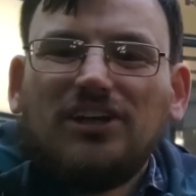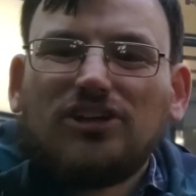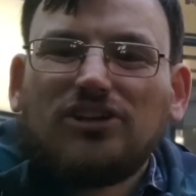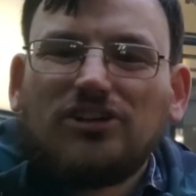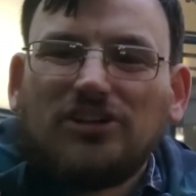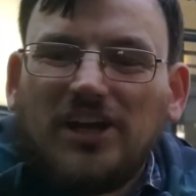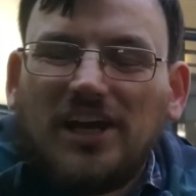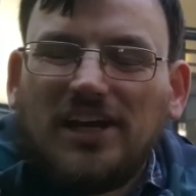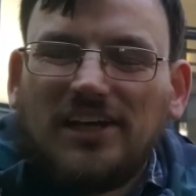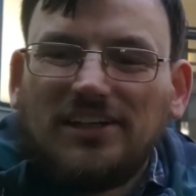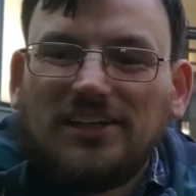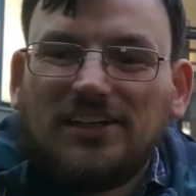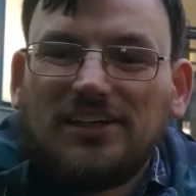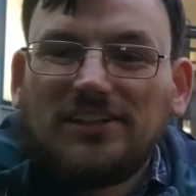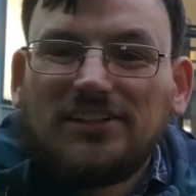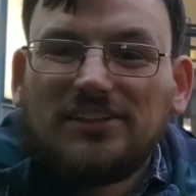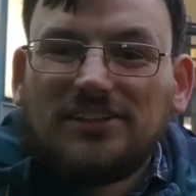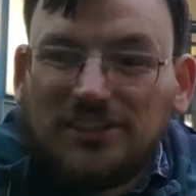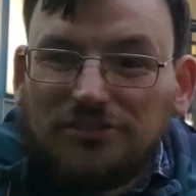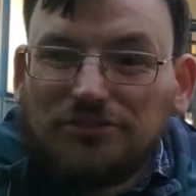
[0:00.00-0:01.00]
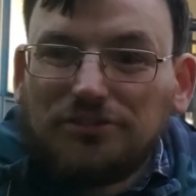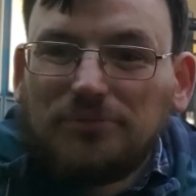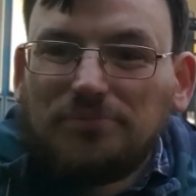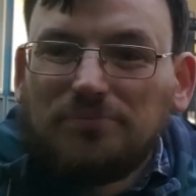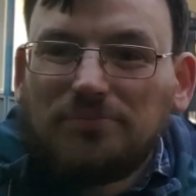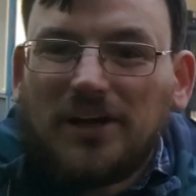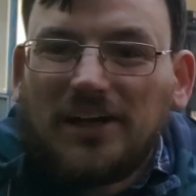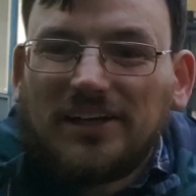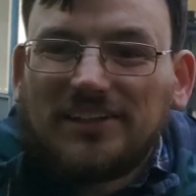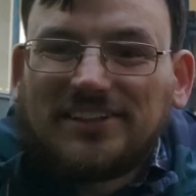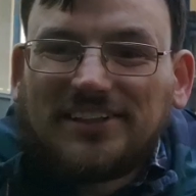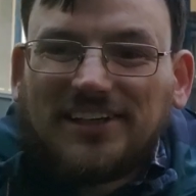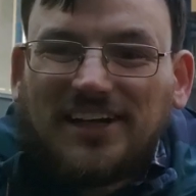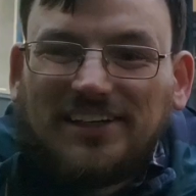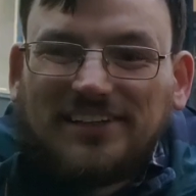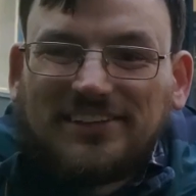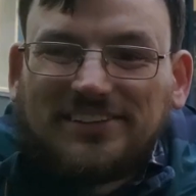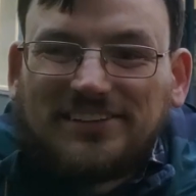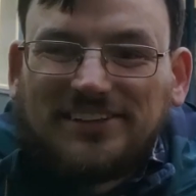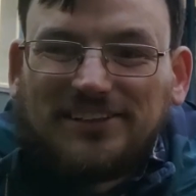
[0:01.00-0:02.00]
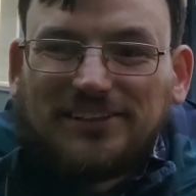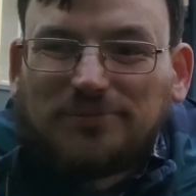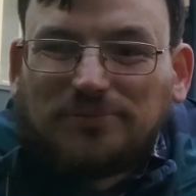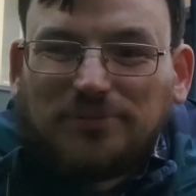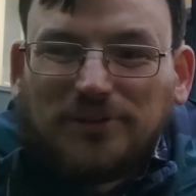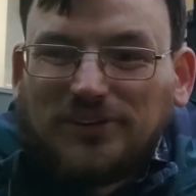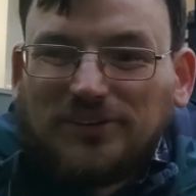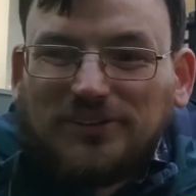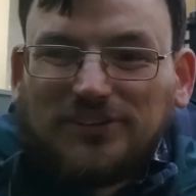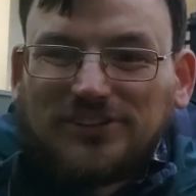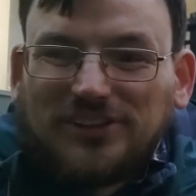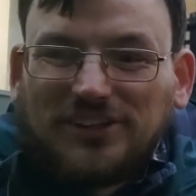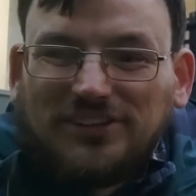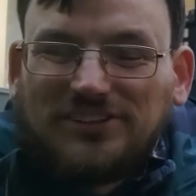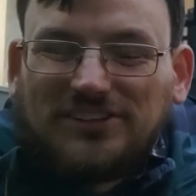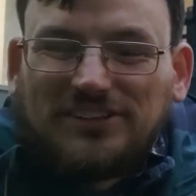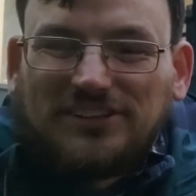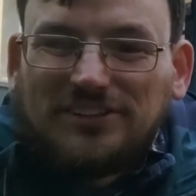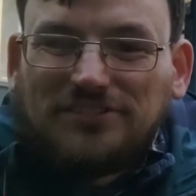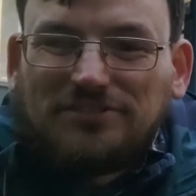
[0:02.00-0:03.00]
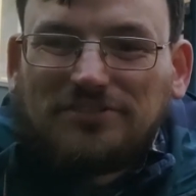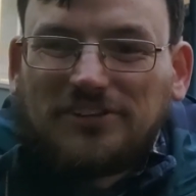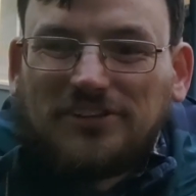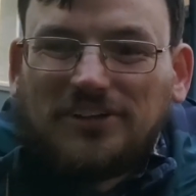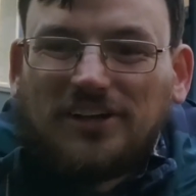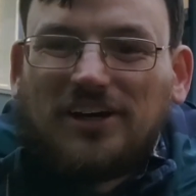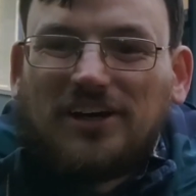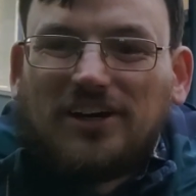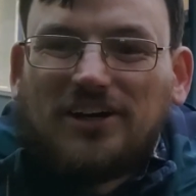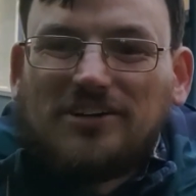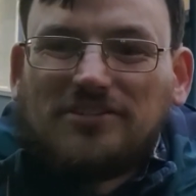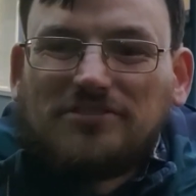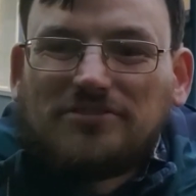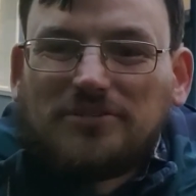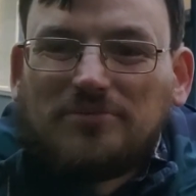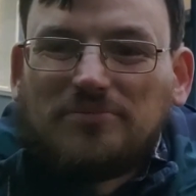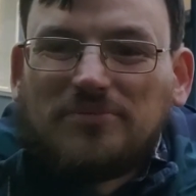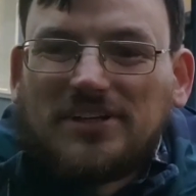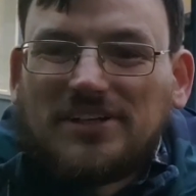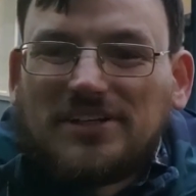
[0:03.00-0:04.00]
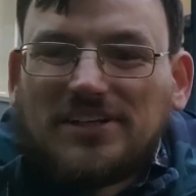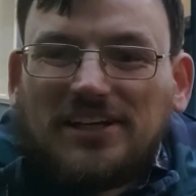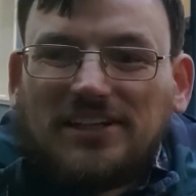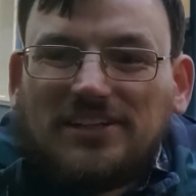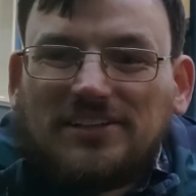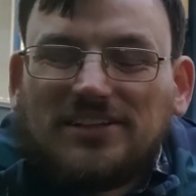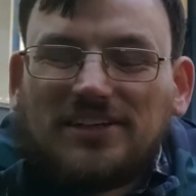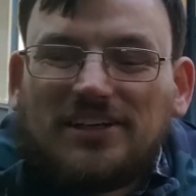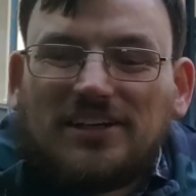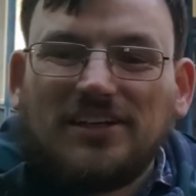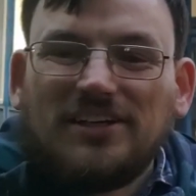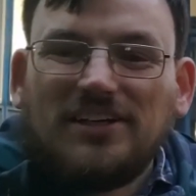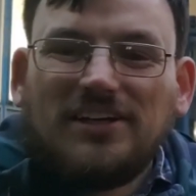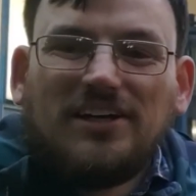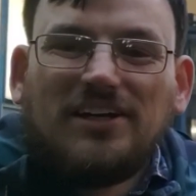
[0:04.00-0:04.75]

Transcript: create different practicalities but also different art from the data.